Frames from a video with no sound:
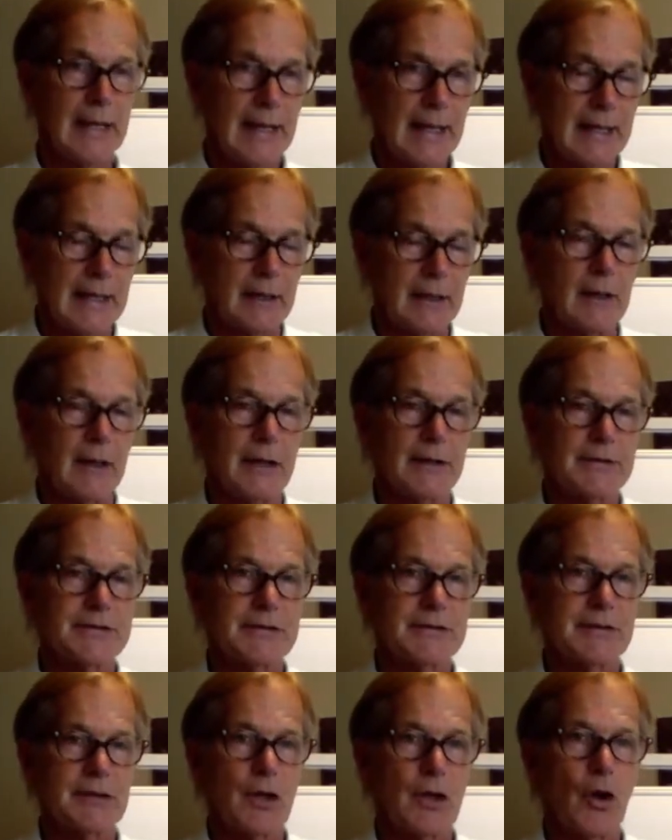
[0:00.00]
And it
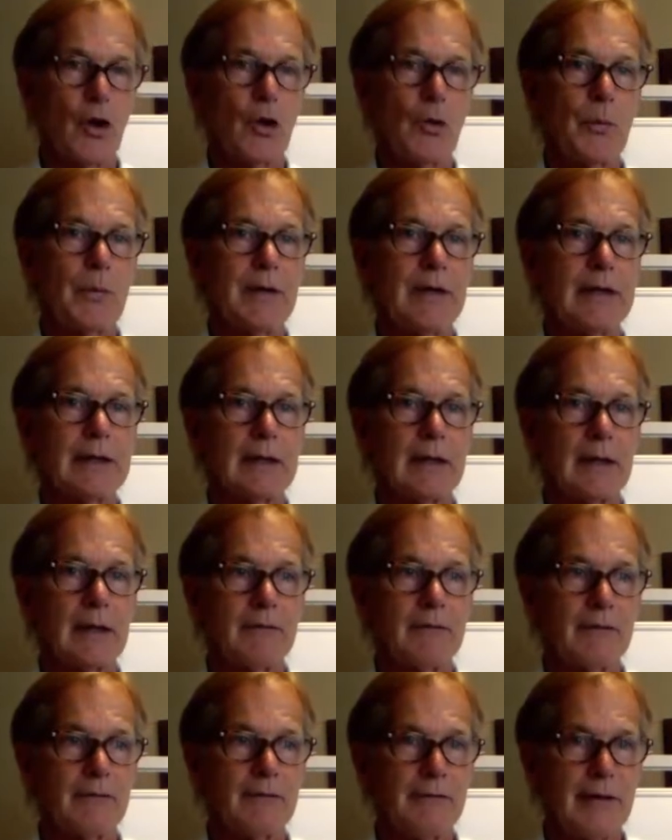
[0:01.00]
causes an opening
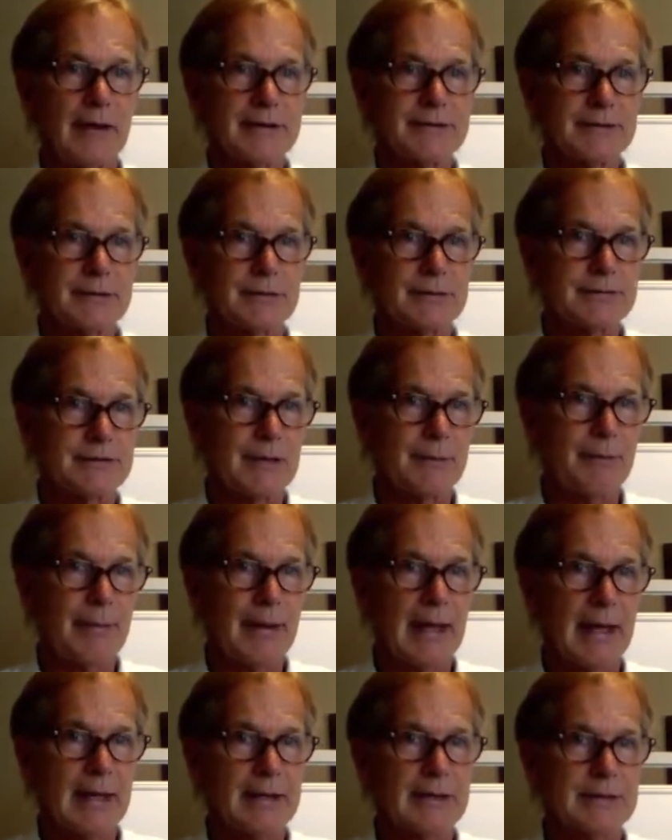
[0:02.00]
of the vessels that
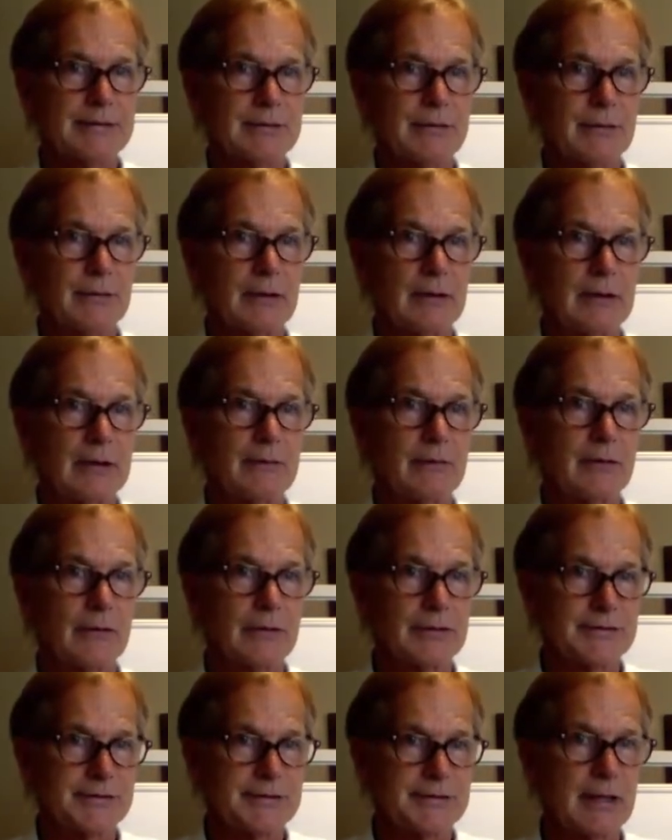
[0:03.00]
pass through the liver.
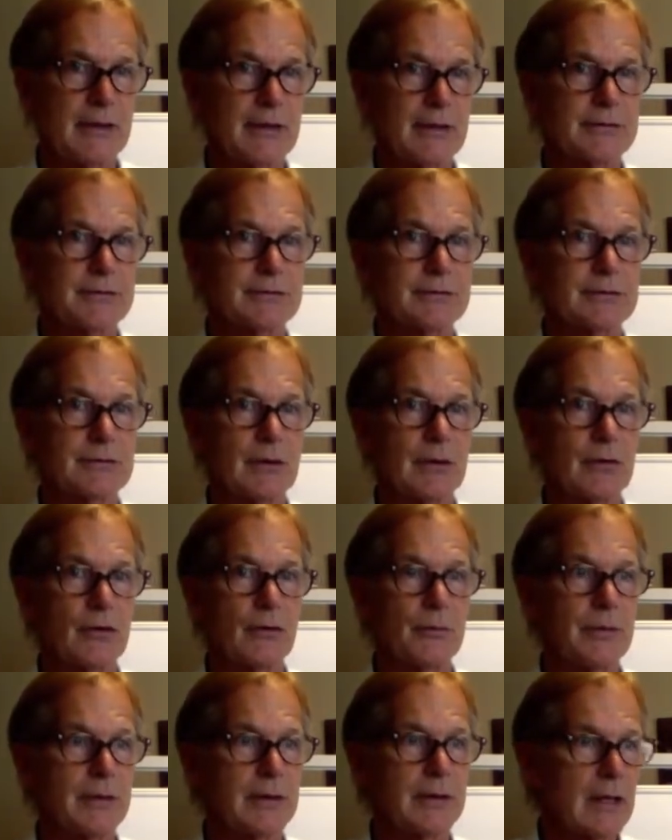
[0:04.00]
Those cells sort of
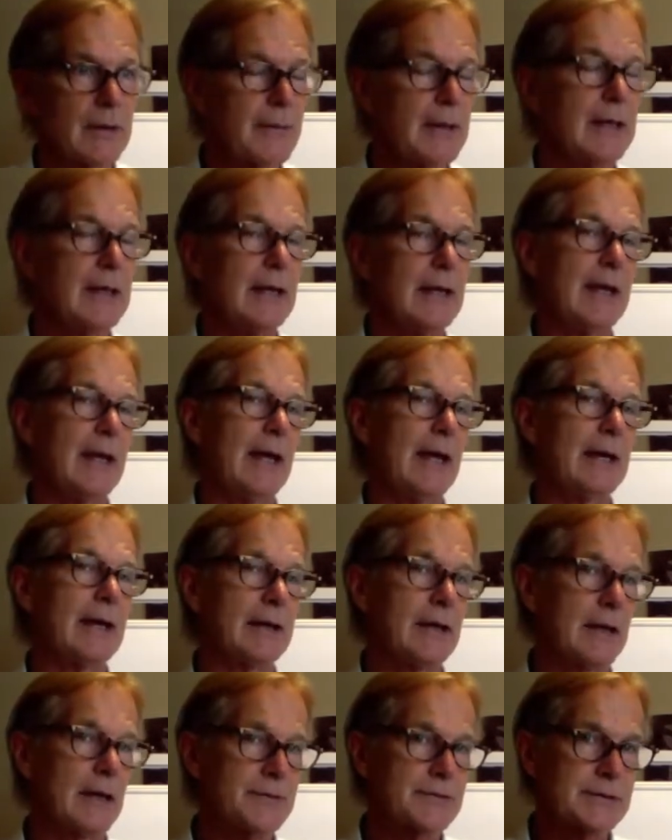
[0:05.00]
open up, and it
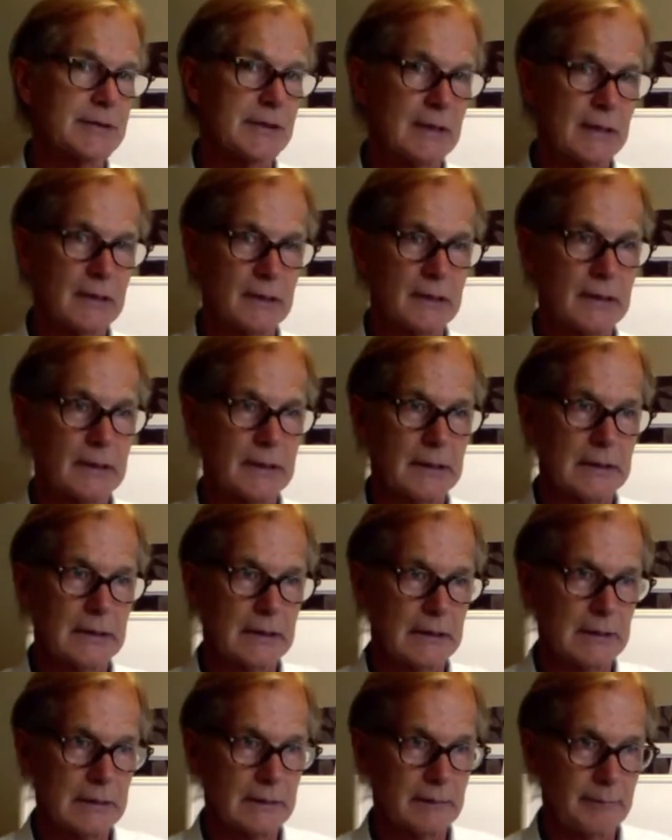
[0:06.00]
helps to
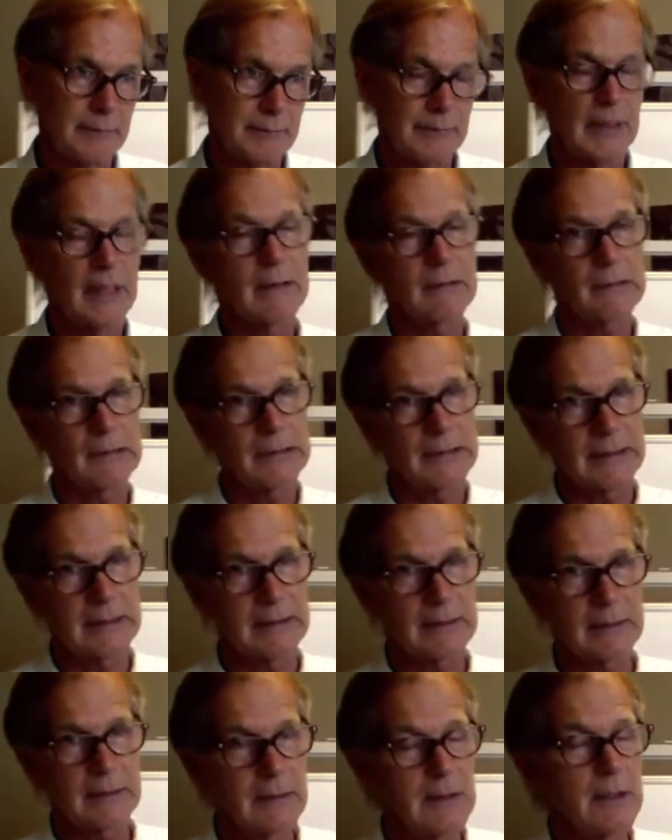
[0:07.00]

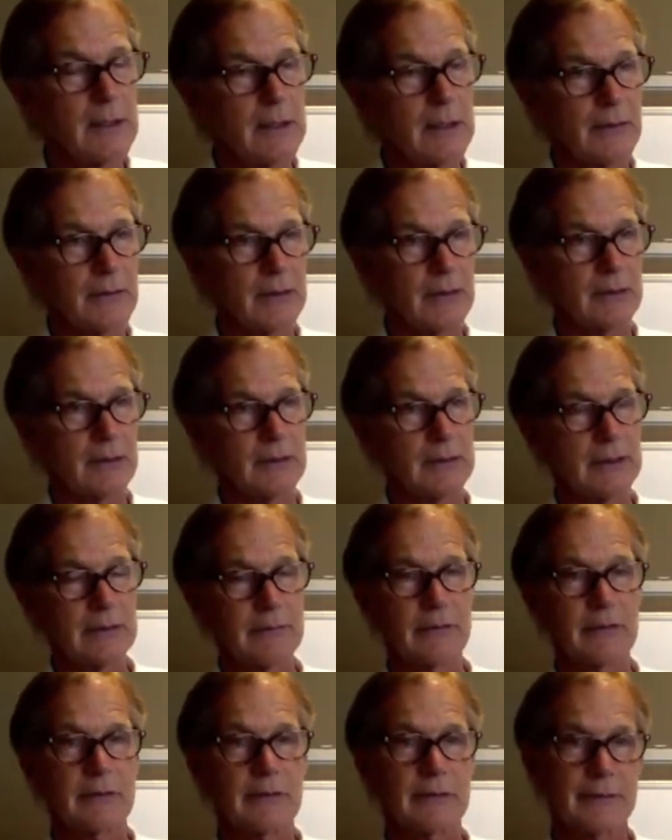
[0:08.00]
clean the
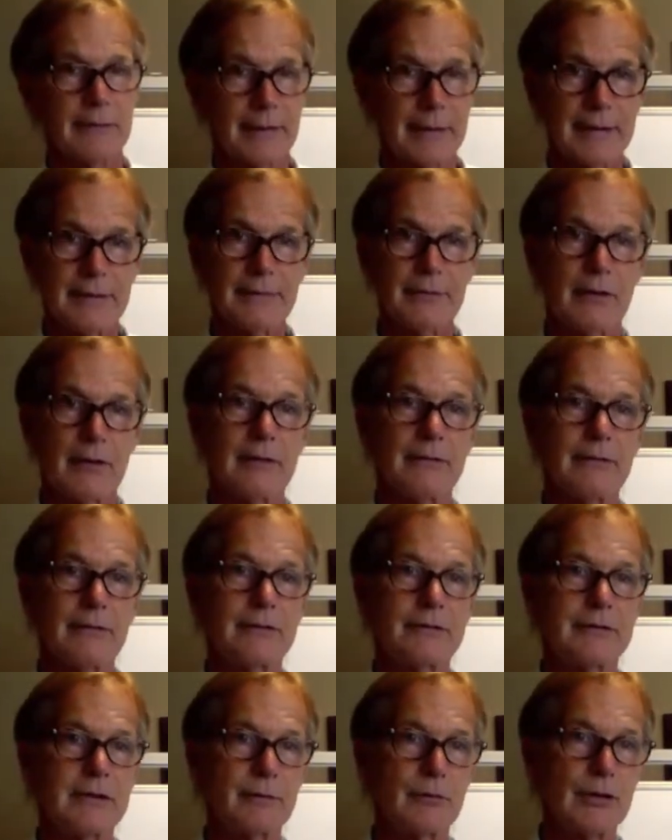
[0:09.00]
liver of
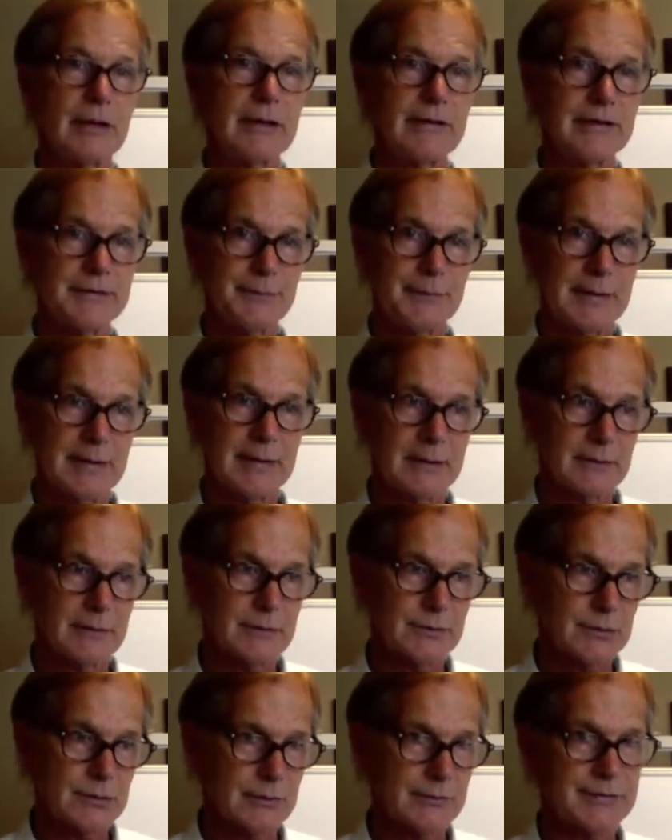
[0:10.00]
debris that's been
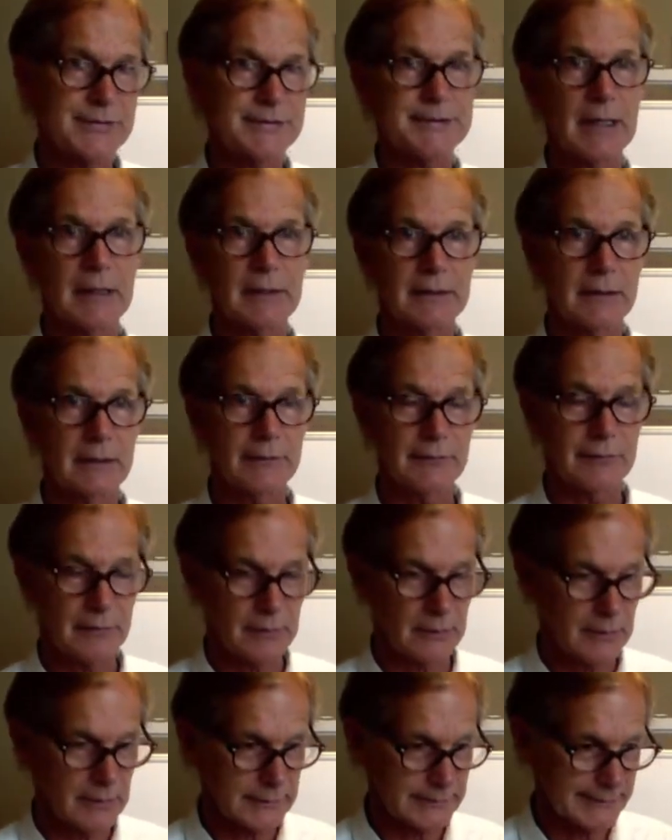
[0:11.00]
sort of stuck there for a
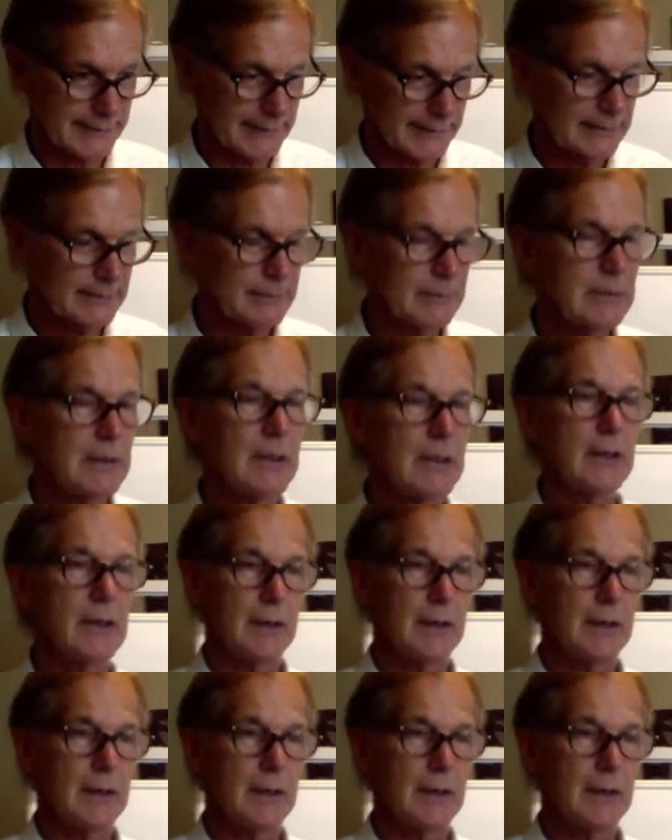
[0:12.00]
long time.